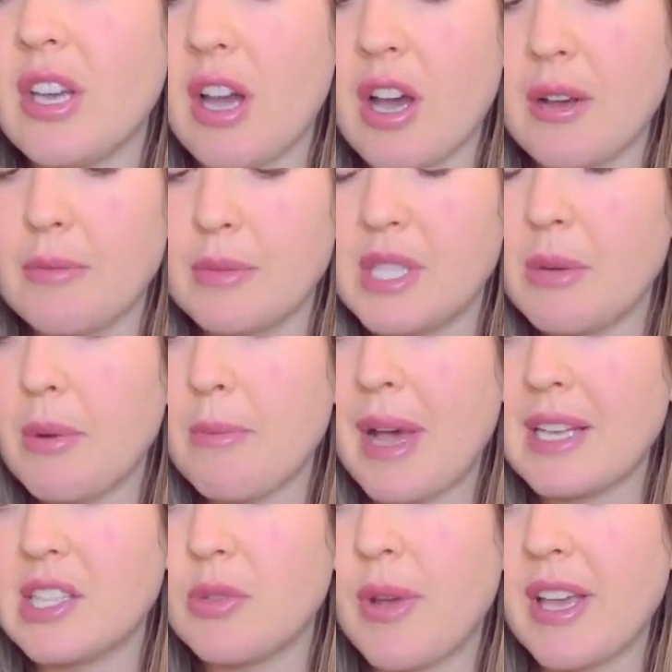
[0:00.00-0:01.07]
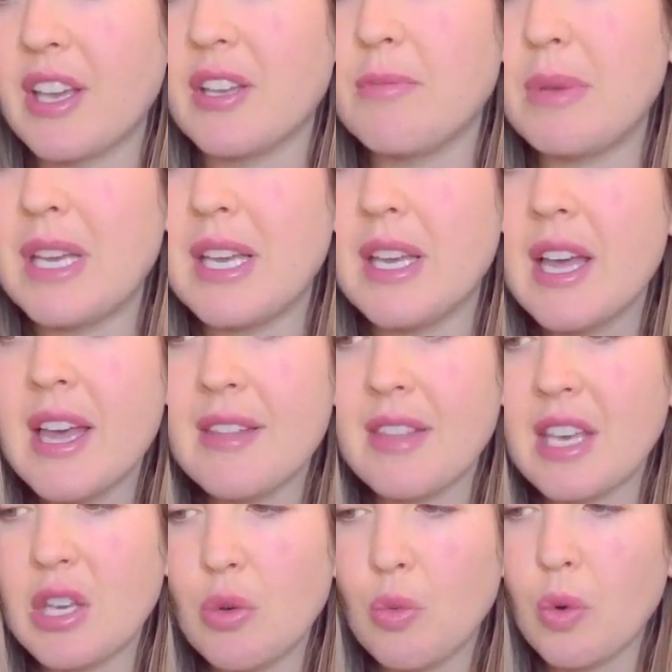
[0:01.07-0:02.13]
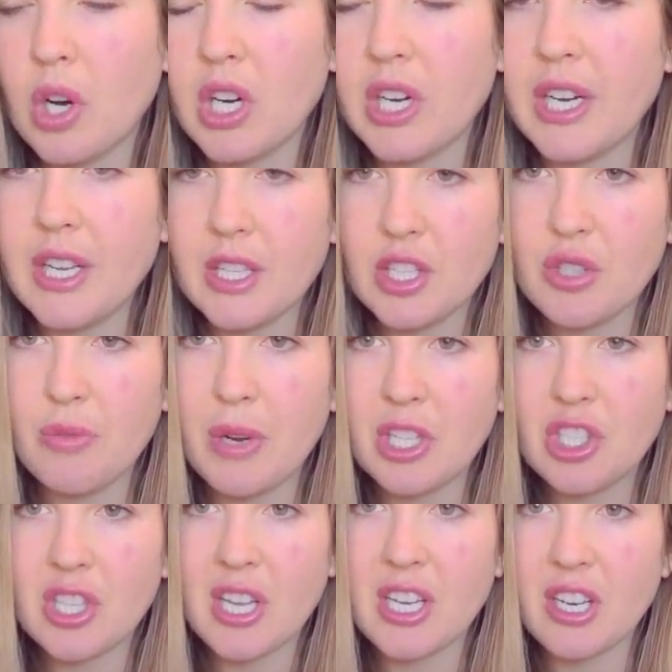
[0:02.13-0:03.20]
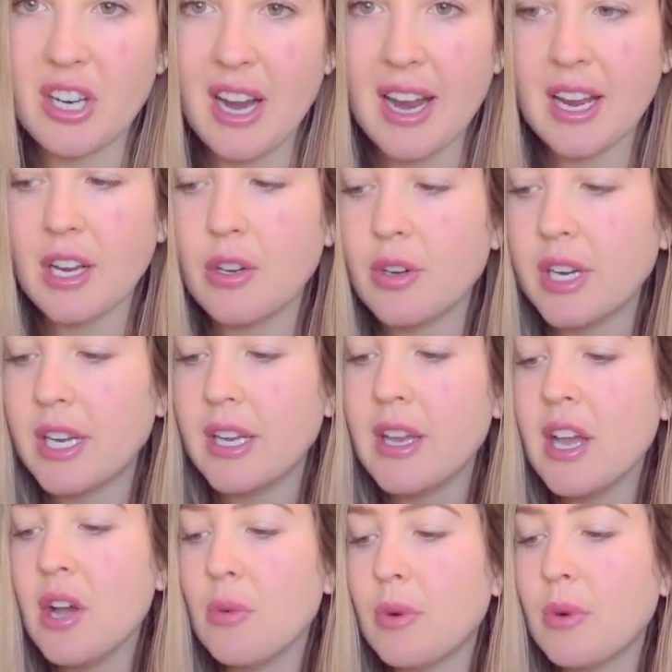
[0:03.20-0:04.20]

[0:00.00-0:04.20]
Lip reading: someone passed away, it could be that you worry too much, that you're angry,